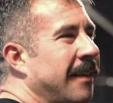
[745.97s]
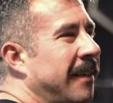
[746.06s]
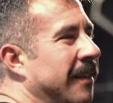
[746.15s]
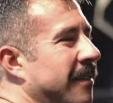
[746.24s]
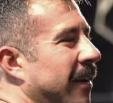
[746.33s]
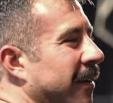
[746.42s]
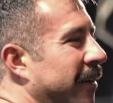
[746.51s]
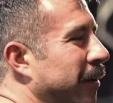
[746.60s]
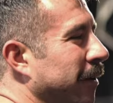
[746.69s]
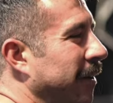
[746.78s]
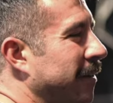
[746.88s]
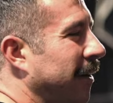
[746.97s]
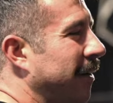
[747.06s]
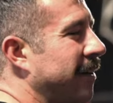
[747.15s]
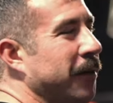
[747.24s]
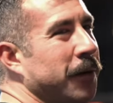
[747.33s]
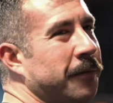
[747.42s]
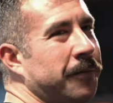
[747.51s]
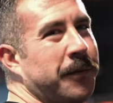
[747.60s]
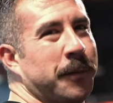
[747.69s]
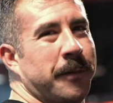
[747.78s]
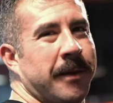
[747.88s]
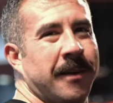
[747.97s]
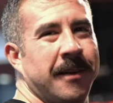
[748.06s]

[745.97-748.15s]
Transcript: That's not good food.